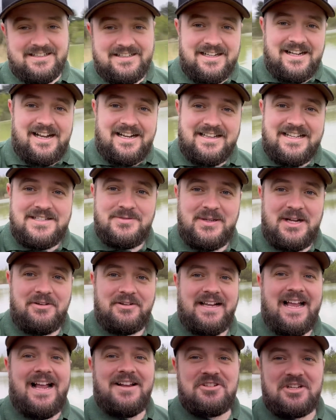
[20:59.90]
Unless we
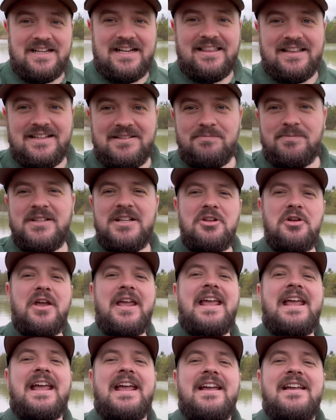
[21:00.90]
don't catch anything. But look
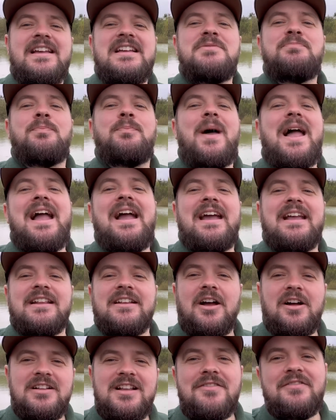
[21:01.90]
at it, it's banging.
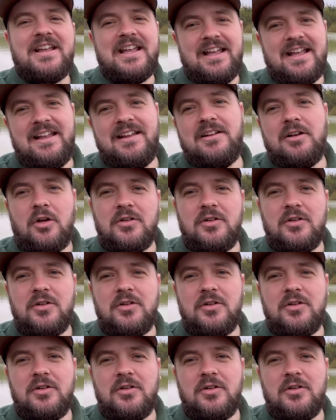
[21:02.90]
I love it here.